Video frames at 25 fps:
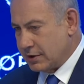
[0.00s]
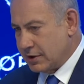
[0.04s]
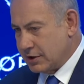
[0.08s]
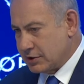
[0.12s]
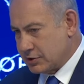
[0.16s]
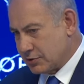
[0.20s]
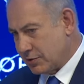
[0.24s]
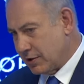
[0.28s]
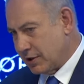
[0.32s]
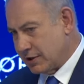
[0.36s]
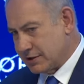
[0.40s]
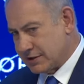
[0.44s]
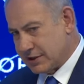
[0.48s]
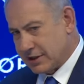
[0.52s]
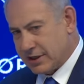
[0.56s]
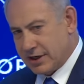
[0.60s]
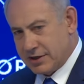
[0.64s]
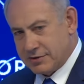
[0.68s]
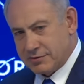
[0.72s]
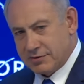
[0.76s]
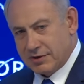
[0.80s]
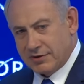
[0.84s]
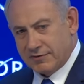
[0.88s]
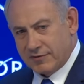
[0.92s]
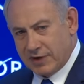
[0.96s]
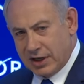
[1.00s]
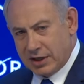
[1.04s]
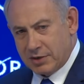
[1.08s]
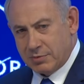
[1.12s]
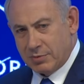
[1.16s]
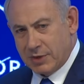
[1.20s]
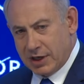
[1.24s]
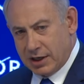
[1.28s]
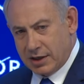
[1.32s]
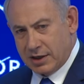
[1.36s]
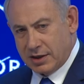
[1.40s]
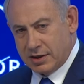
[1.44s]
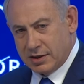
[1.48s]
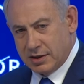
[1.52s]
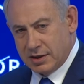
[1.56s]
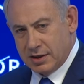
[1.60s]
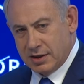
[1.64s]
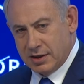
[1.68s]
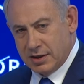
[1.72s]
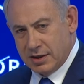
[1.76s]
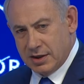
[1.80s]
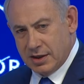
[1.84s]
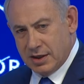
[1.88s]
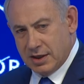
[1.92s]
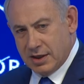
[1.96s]
Israel is a country of 8 million.
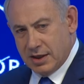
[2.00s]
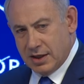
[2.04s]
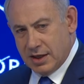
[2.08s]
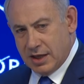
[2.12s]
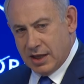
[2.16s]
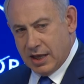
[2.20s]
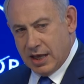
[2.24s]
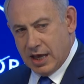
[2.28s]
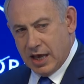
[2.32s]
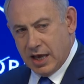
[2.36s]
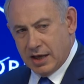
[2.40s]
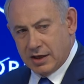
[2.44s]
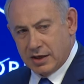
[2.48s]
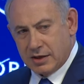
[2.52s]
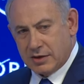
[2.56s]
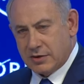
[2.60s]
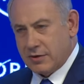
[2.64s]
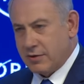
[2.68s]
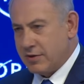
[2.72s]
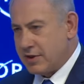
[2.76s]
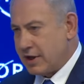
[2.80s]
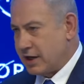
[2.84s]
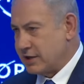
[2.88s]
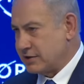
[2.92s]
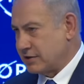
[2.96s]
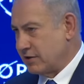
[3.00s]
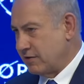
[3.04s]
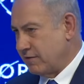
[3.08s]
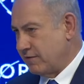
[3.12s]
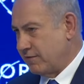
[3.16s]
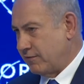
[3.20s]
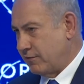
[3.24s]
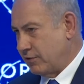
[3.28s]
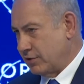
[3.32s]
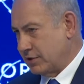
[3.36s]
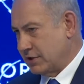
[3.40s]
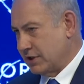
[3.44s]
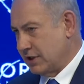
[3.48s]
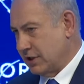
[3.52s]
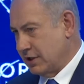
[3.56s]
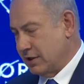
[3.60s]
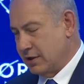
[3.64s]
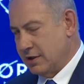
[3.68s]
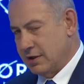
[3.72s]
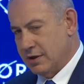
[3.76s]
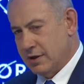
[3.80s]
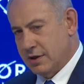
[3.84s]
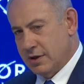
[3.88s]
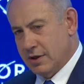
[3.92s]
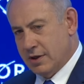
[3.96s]
And in
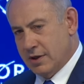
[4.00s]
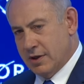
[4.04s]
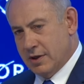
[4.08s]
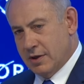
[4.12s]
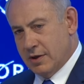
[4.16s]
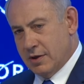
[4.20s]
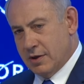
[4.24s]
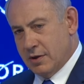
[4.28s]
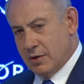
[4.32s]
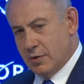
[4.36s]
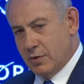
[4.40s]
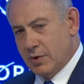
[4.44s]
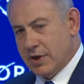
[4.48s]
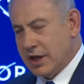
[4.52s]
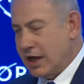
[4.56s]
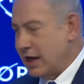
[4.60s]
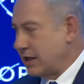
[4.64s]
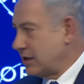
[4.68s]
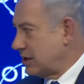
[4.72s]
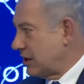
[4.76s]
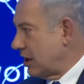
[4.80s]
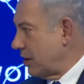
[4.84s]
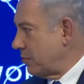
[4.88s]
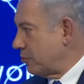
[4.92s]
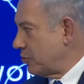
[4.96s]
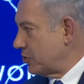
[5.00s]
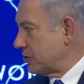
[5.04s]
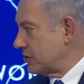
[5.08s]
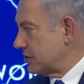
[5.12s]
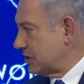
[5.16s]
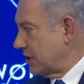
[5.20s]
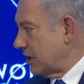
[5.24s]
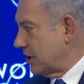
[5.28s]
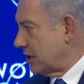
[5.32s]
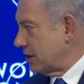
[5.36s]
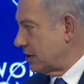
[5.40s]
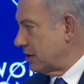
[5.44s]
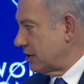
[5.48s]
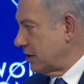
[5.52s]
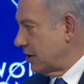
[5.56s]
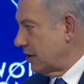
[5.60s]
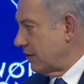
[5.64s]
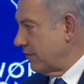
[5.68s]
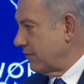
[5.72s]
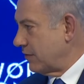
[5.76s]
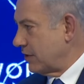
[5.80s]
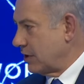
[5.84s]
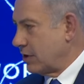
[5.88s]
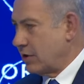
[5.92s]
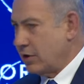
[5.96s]
2014, we had 10%
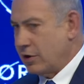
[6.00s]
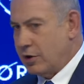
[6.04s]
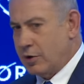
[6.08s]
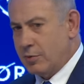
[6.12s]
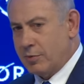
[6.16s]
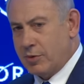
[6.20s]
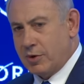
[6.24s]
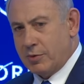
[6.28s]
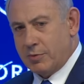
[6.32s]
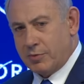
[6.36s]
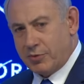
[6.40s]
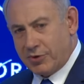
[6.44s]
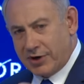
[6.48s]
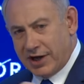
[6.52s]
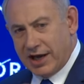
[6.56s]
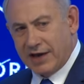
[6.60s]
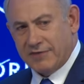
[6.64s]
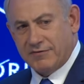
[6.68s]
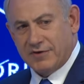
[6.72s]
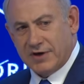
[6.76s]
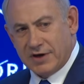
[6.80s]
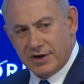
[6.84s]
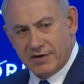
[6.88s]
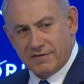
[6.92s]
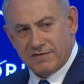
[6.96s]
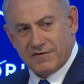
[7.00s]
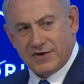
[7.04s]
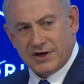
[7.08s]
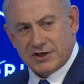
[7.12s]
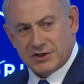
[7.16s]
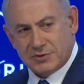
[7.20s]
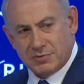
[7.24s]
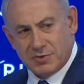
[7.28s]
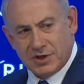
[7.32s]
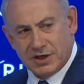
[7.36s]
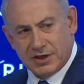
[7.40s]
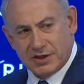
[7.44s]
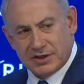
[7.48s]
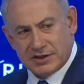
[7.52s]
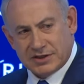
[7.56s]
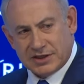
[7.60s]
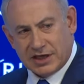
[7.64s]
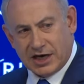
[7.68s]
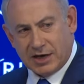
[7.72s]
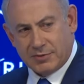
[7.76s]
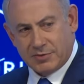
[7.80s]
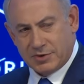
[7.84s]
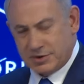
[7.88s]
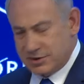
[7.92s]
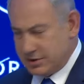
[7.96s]
of the global private investment in
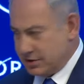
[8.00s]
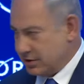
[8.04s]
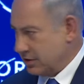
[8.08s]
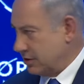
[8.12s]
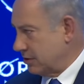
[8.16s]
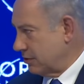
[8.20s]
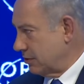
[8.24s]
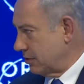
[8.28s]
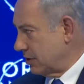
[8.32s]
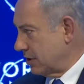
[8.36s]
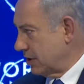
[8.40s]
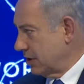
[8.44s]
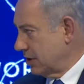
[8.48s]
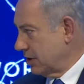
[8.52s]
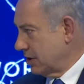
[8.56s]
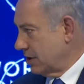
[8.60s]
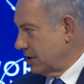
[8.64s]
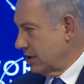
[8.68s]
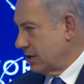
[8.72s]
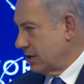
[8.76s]
cybersecurity,